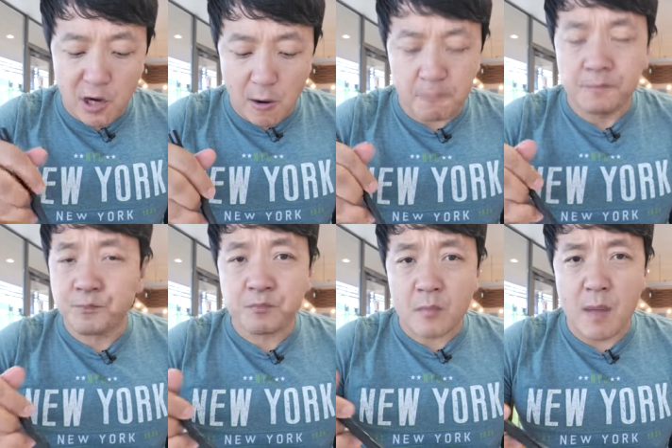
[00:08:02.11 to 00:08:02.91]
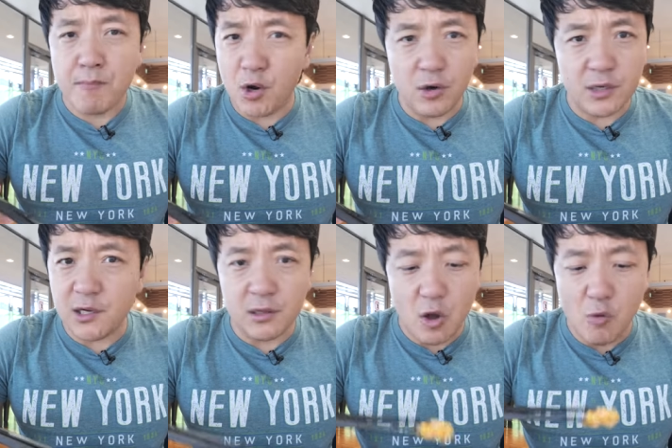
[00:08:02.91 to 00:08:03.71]
a
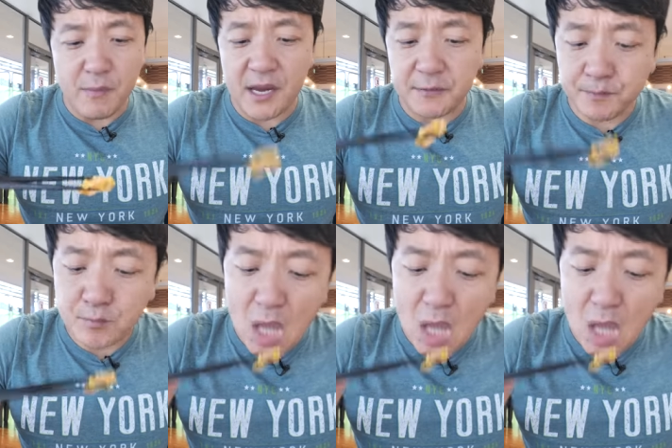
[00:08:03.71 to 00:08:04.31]
marinated lo mein.